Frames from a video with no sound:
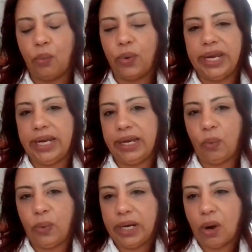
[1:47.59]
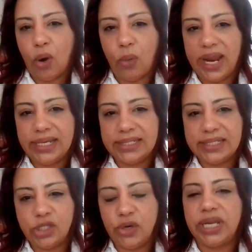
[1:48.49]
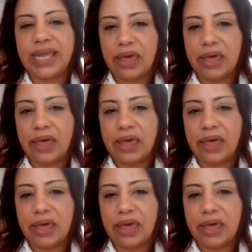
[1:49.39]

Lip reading: we always during